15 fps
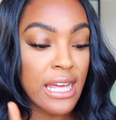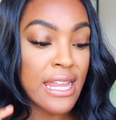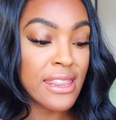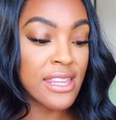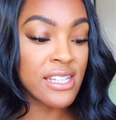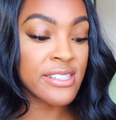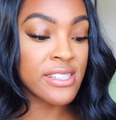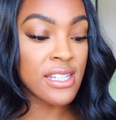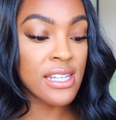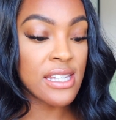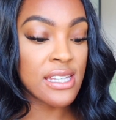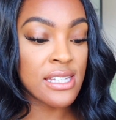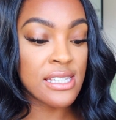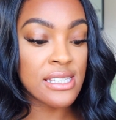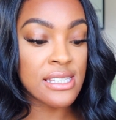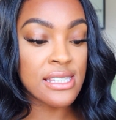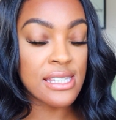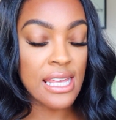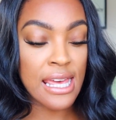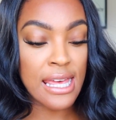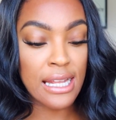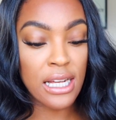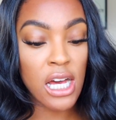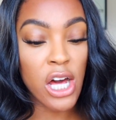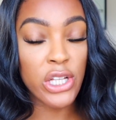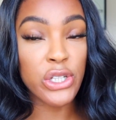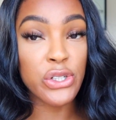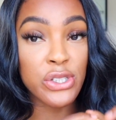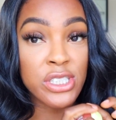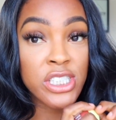and this is in
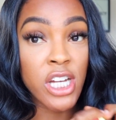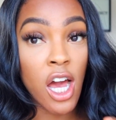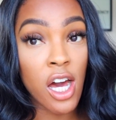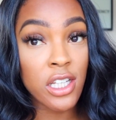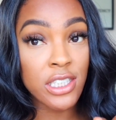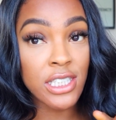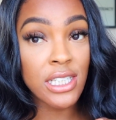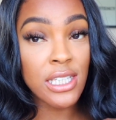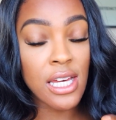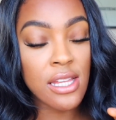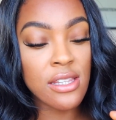color Jolly,